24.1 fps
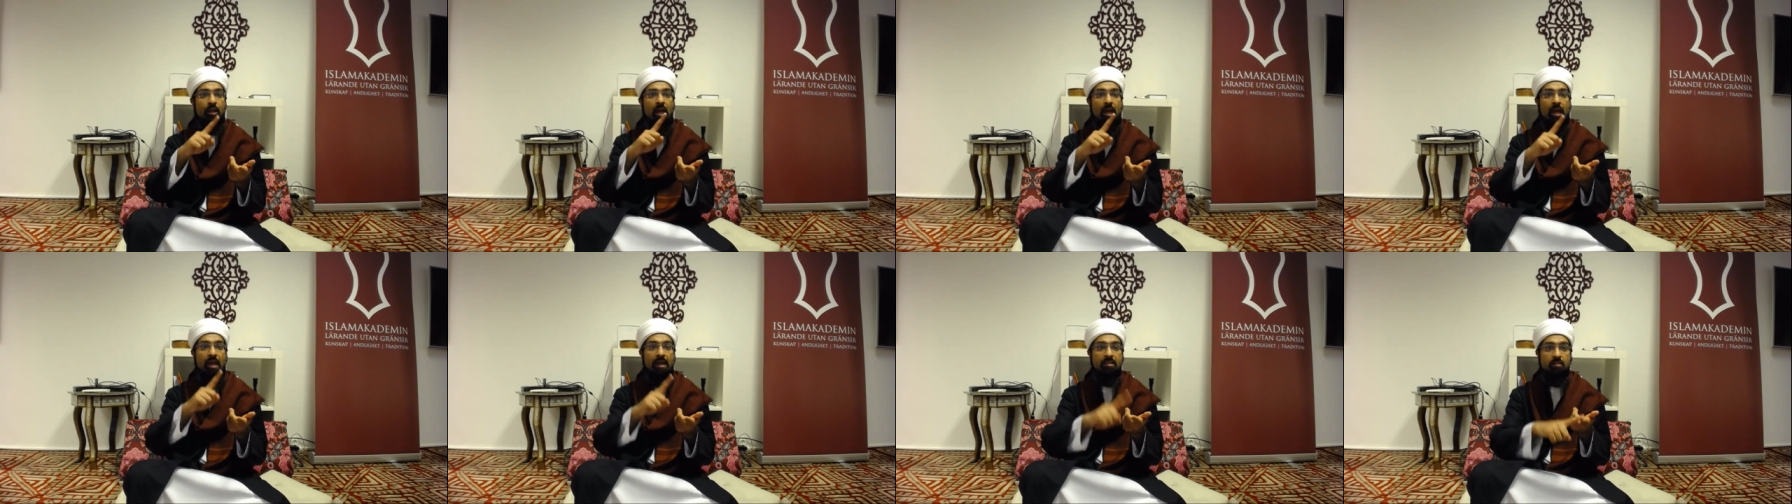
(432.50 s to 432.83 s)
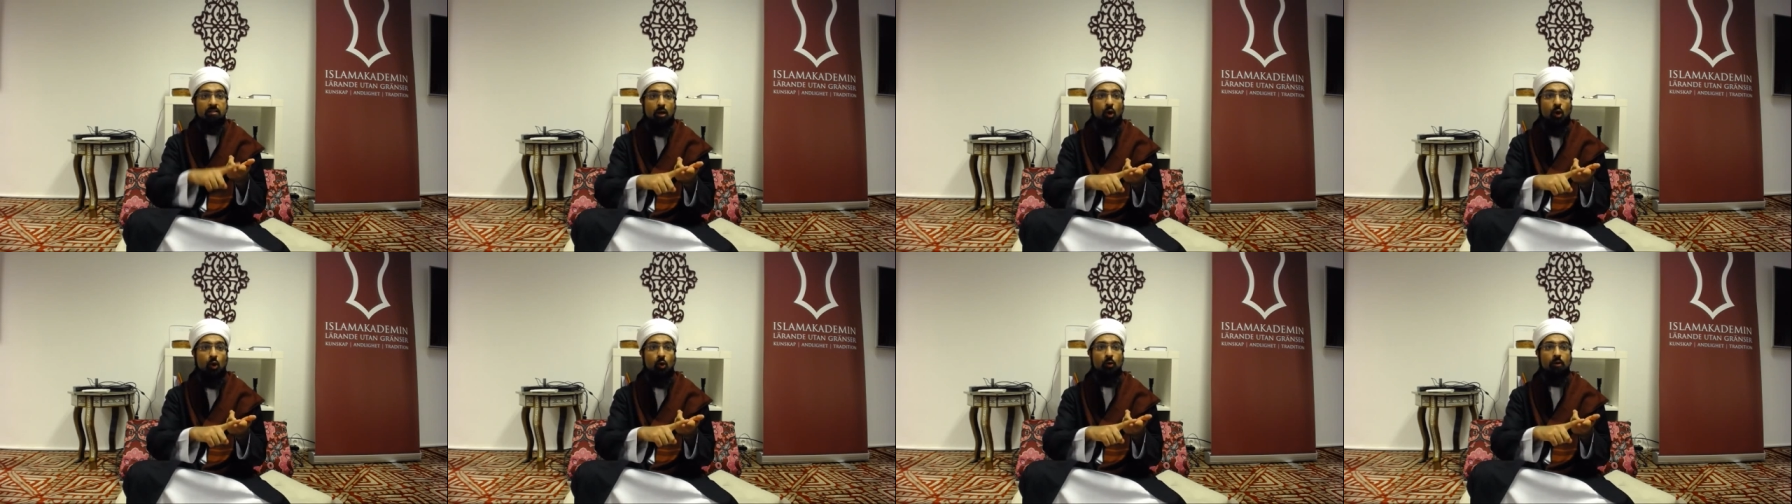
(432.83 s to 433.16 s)
his
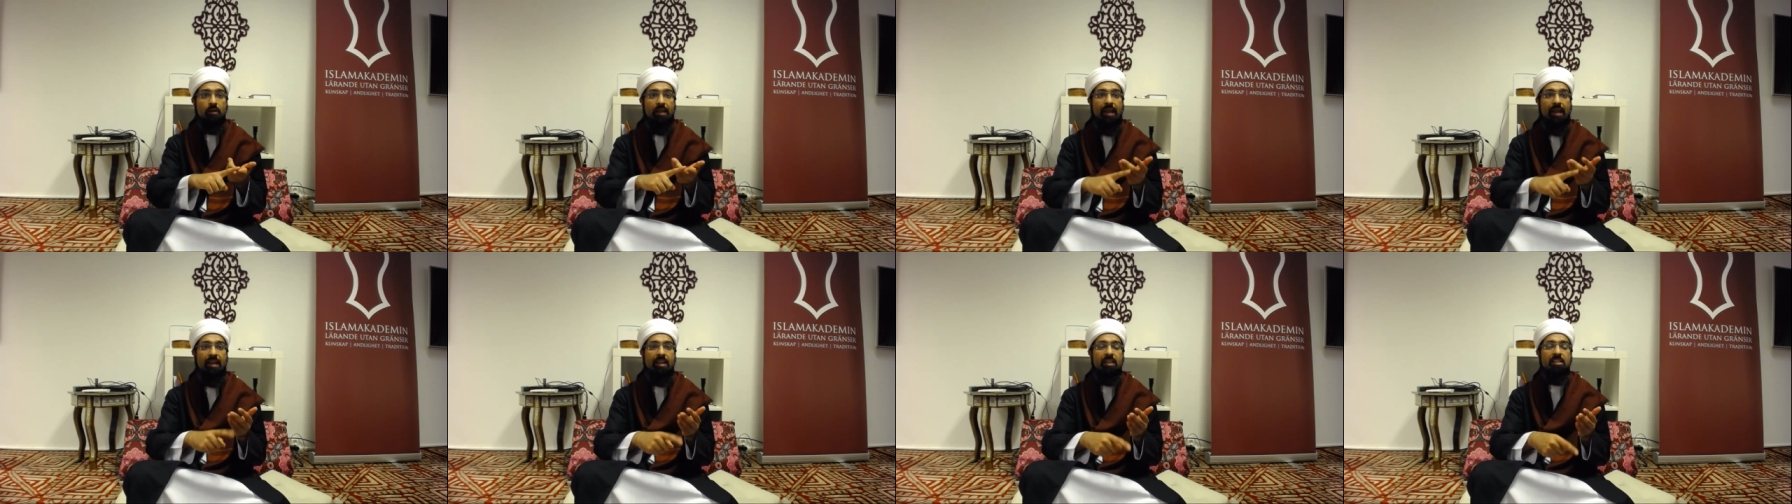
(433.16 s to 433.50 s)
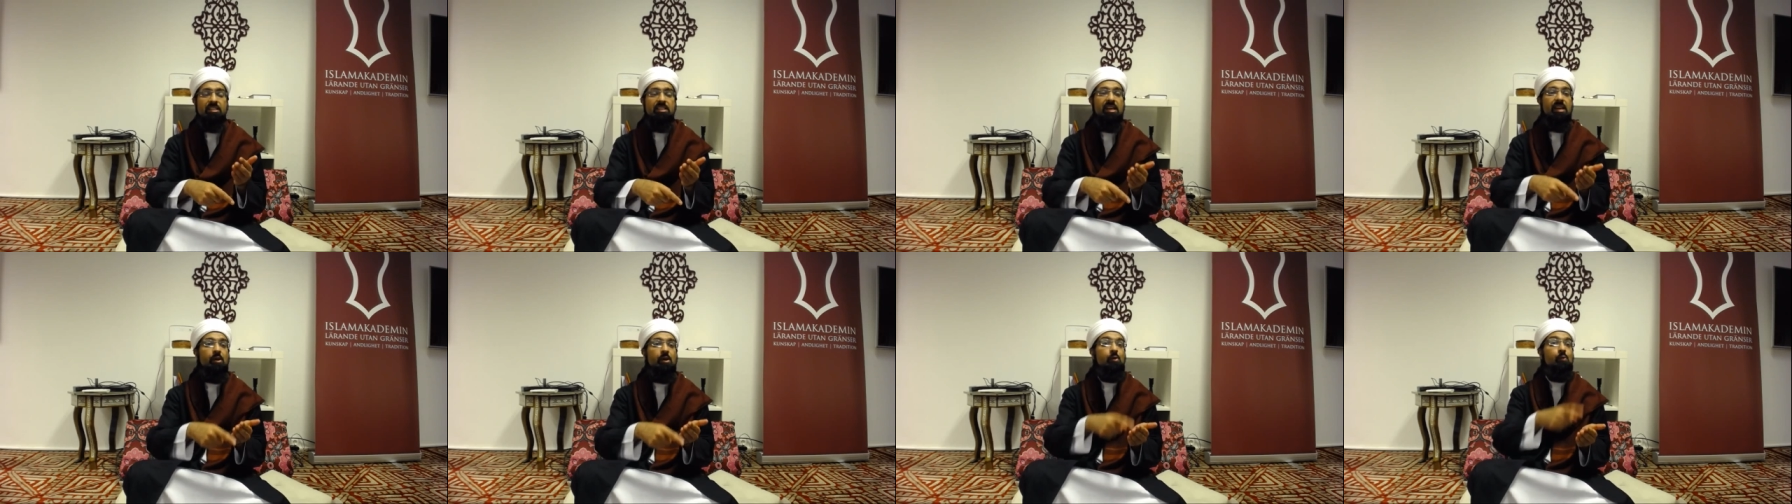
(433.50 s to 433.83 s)
old age
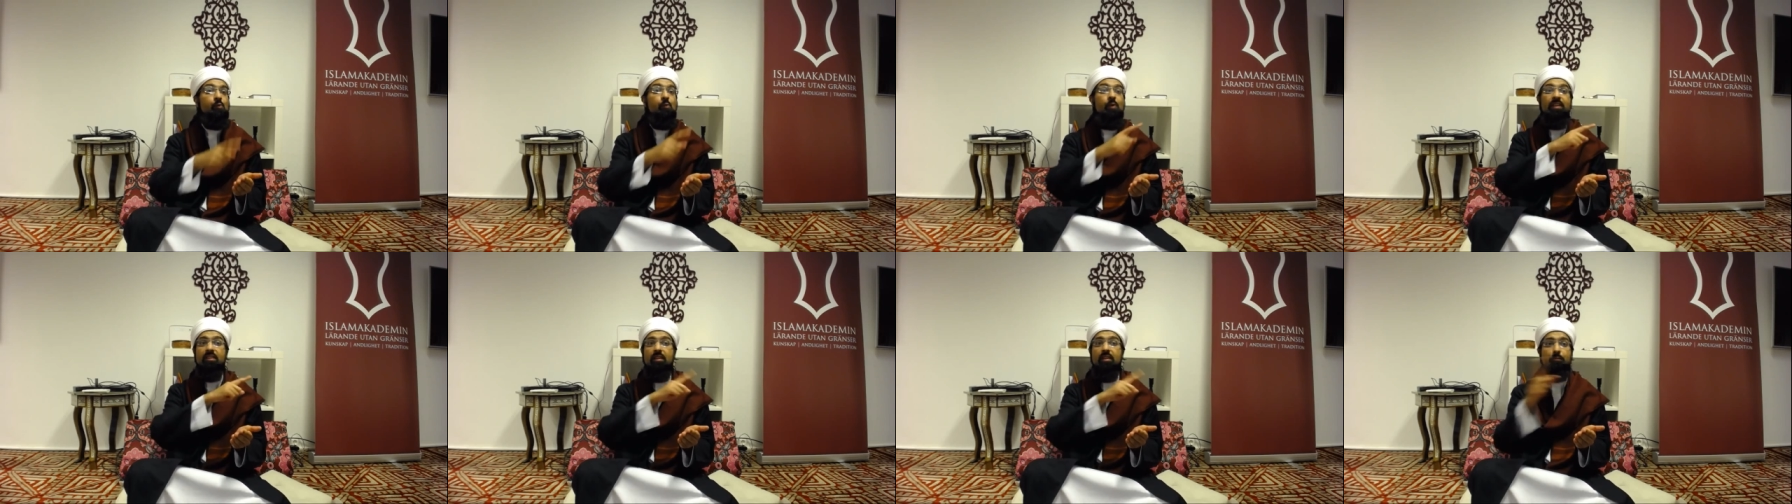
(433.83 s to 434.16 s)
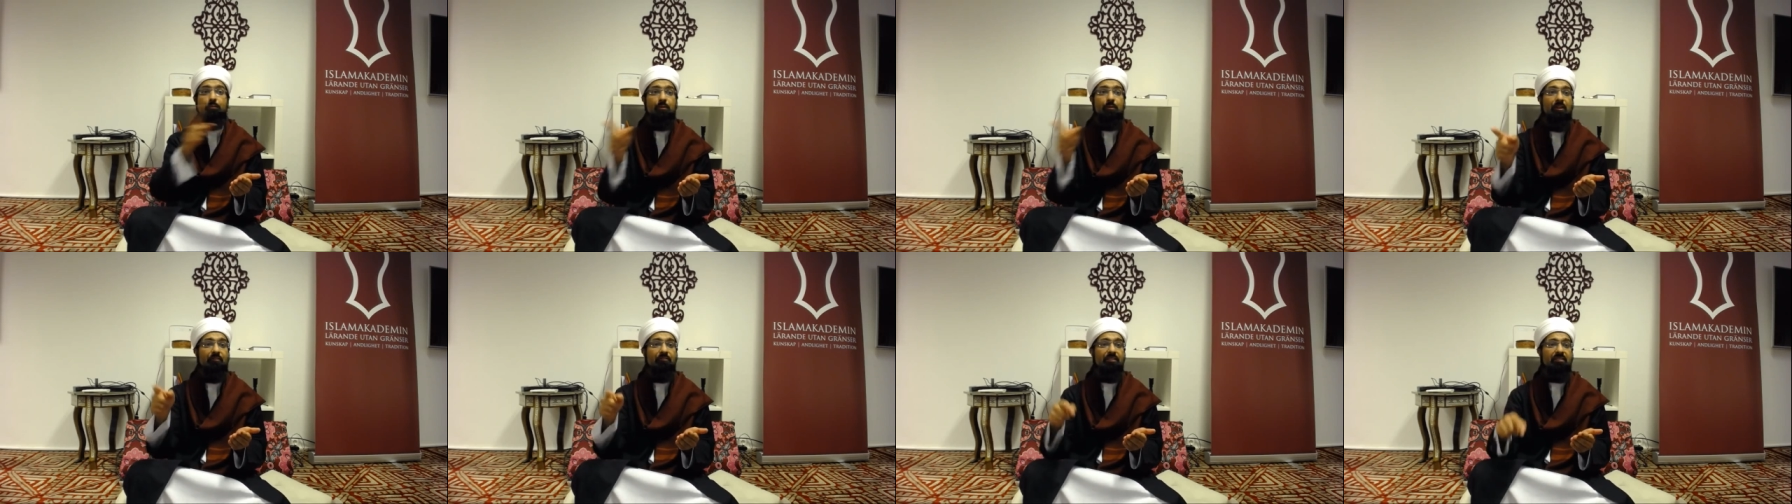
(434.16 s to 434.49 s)
with the
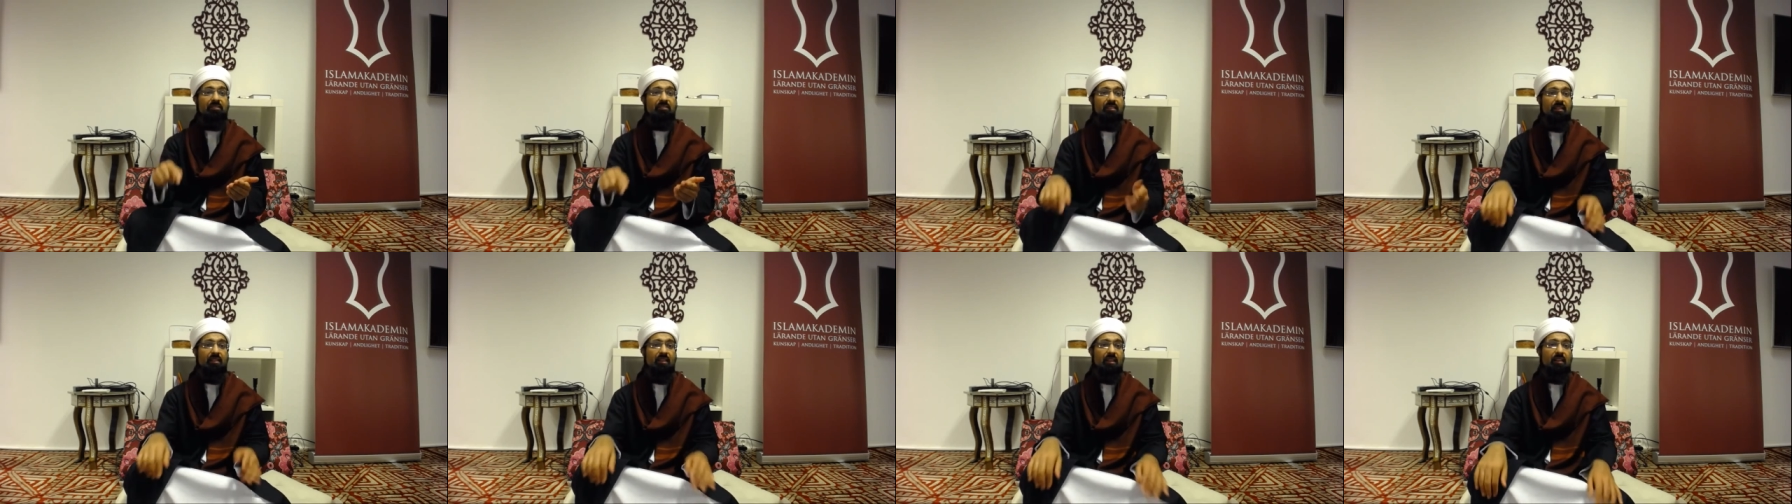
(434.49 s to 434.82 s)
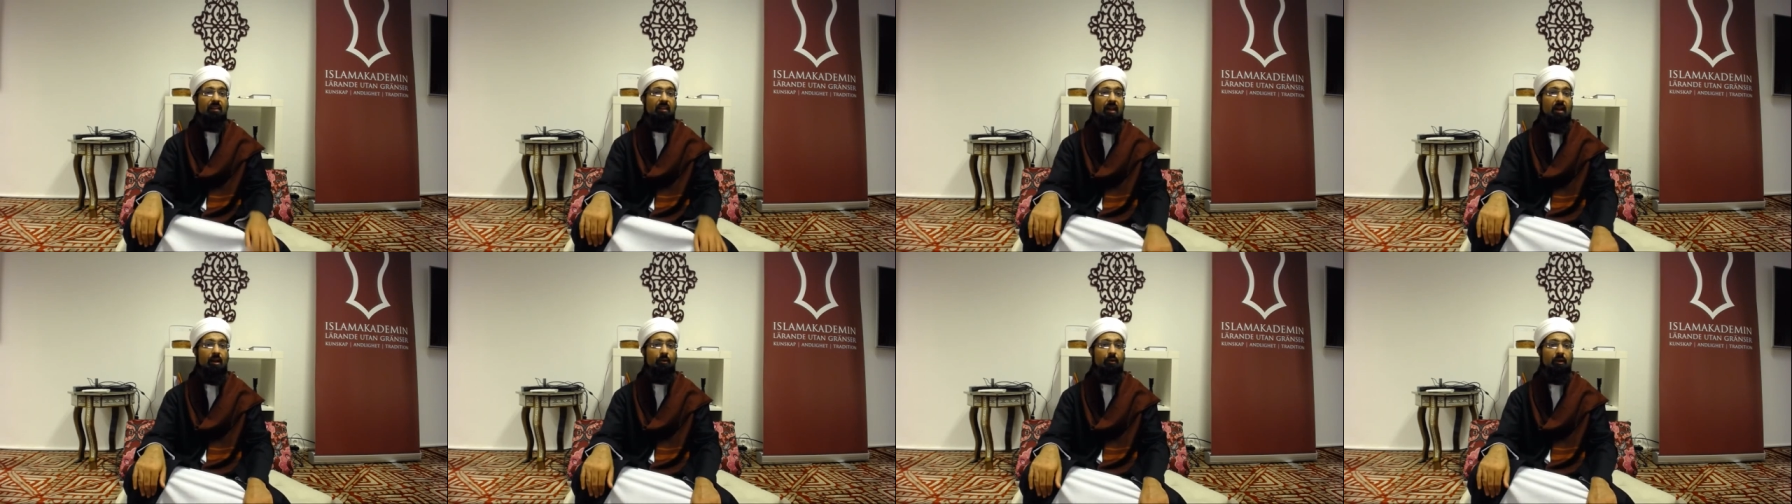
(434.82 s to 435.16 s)
Prophet sallallahu